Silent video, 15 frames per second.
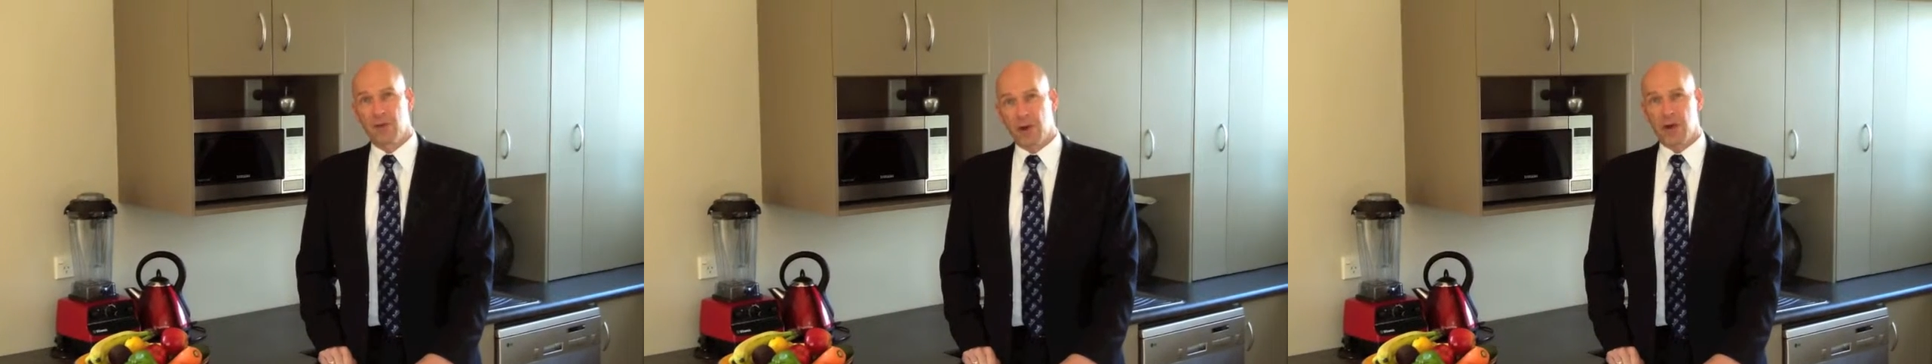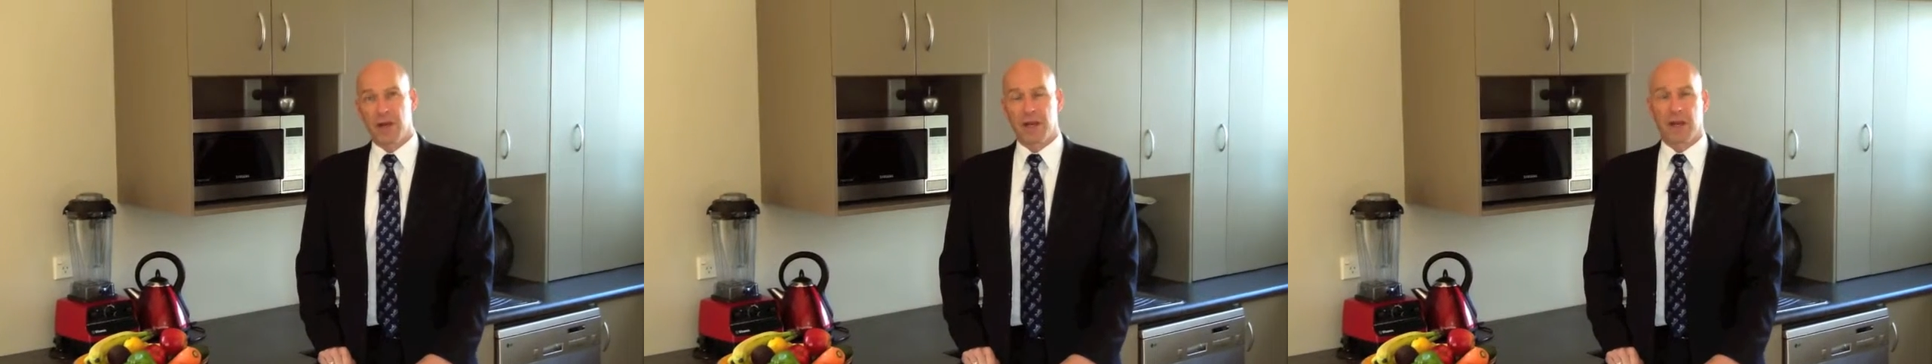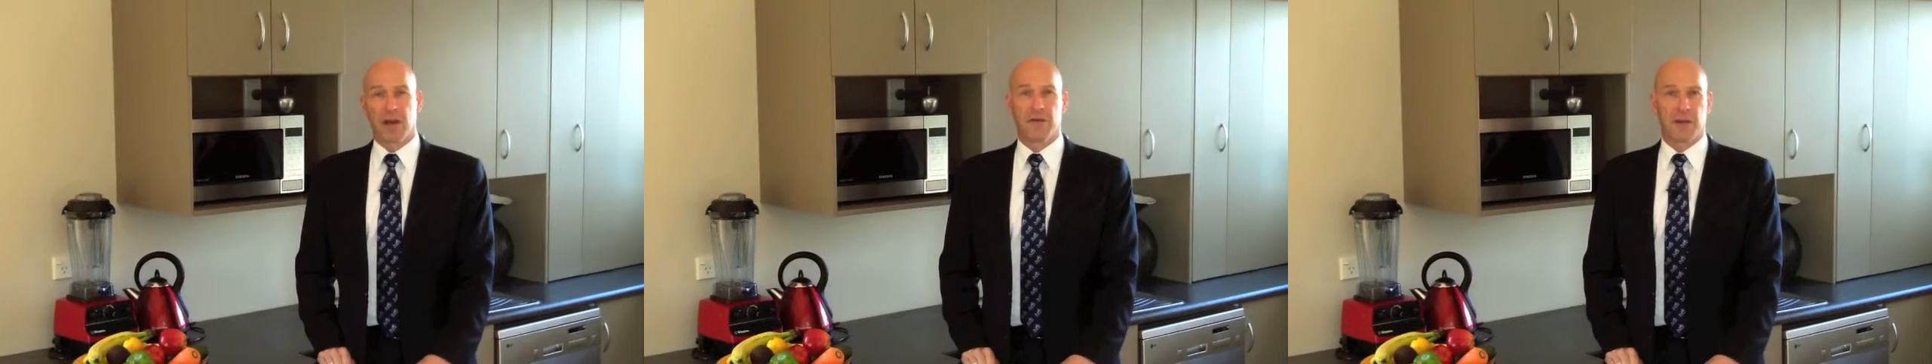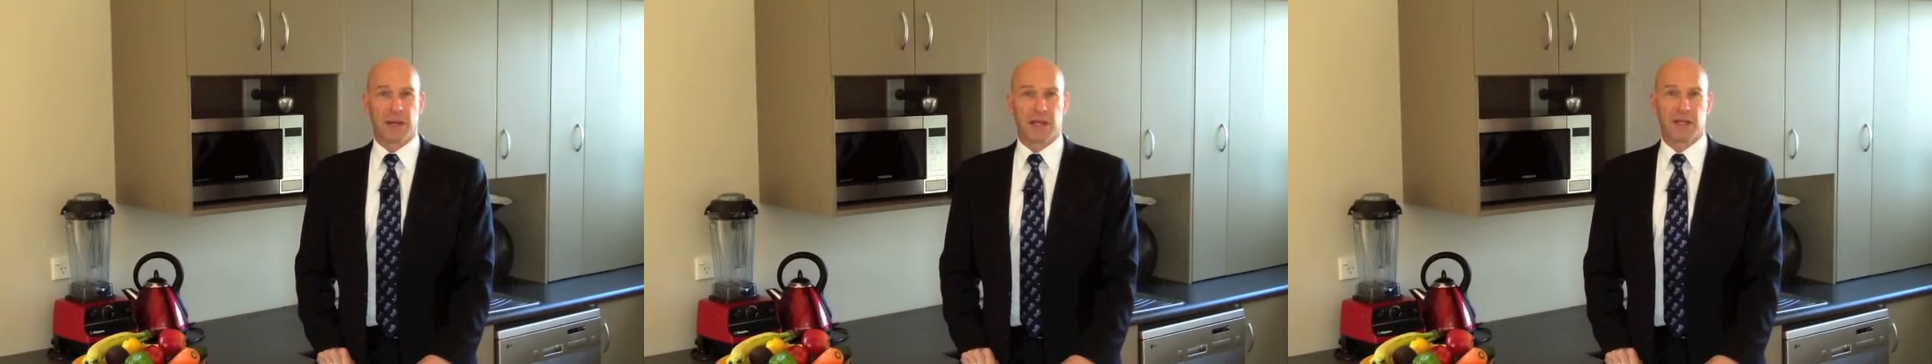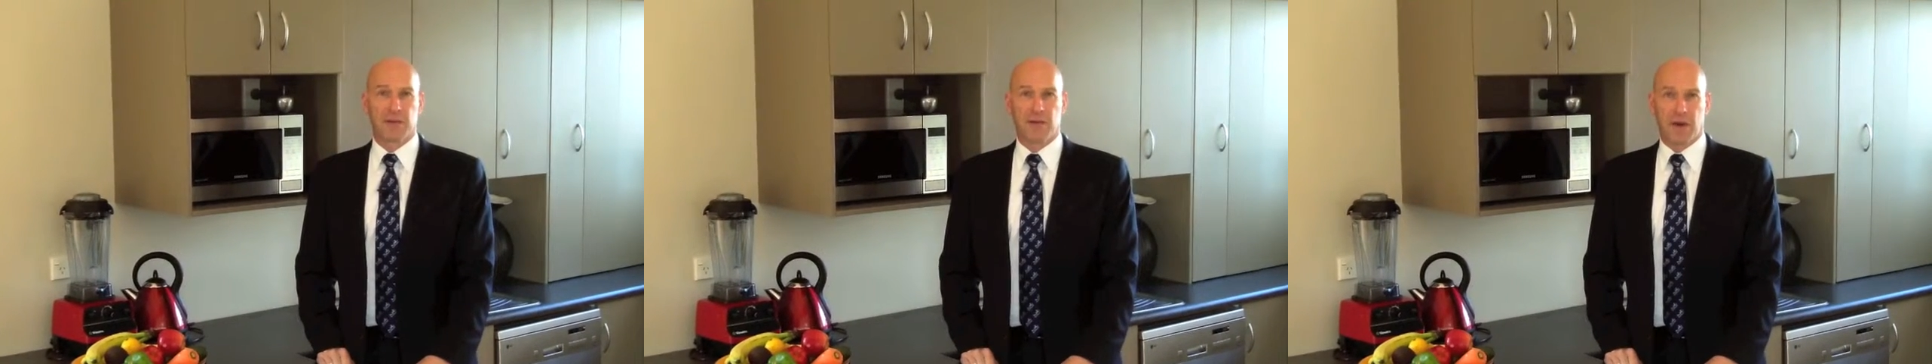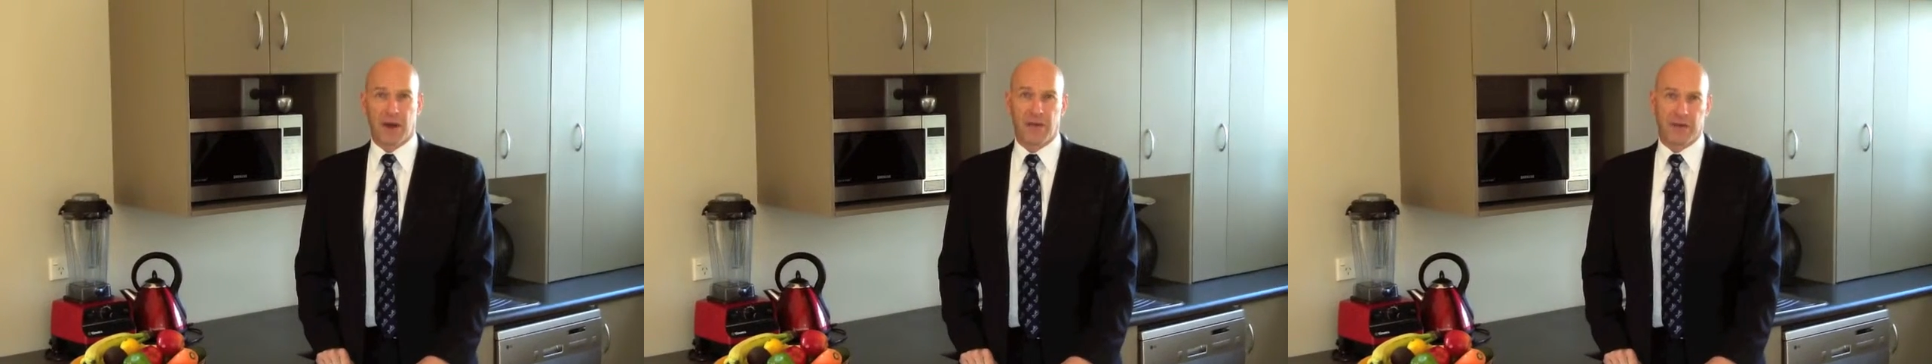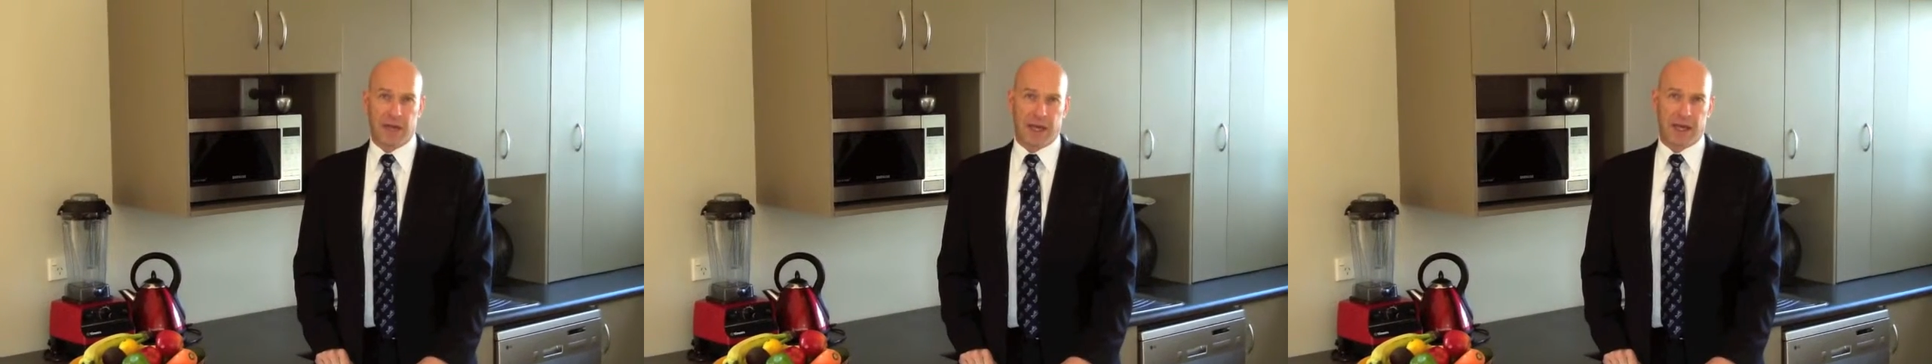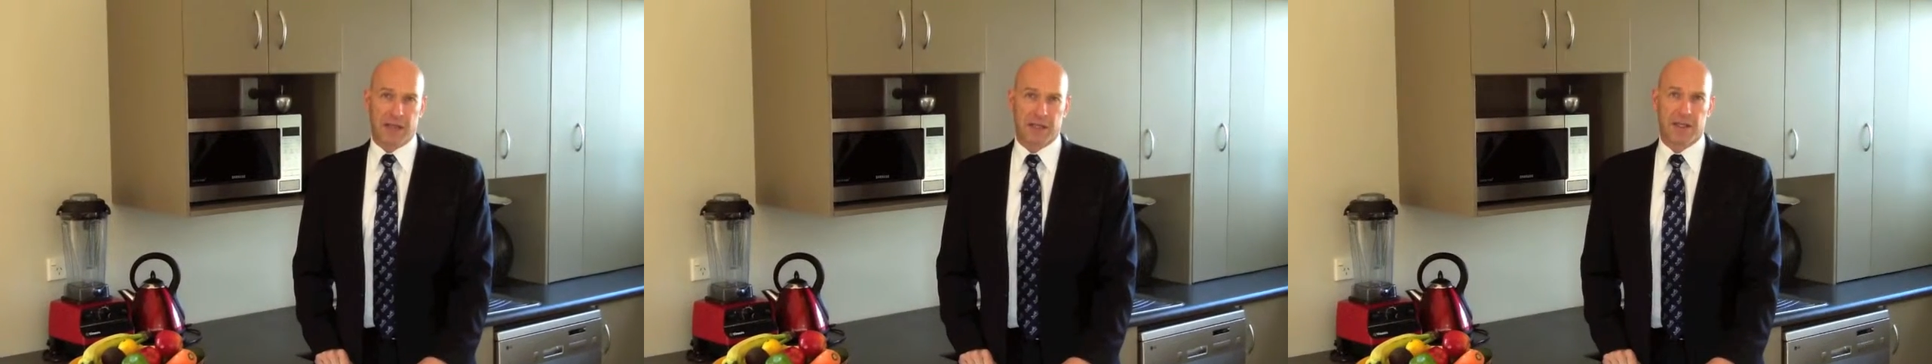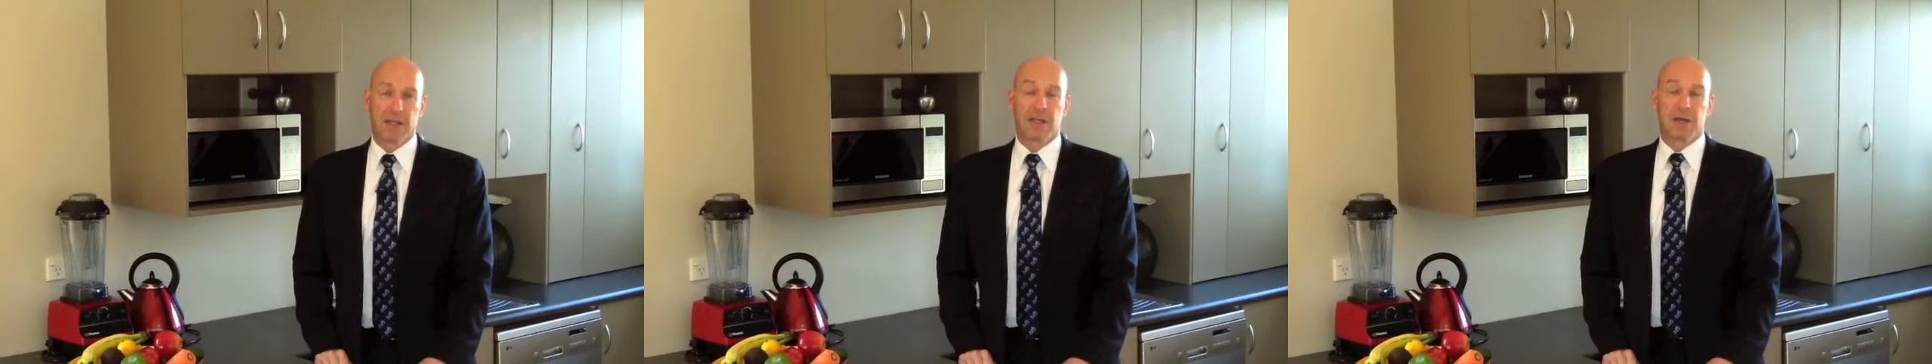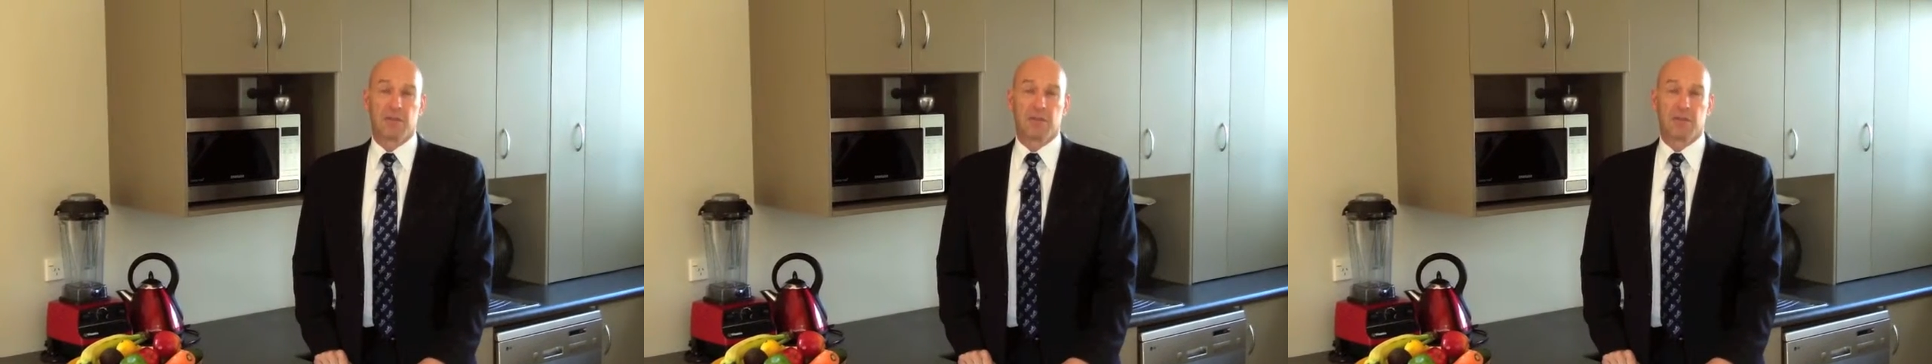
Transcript: learning over the next five days.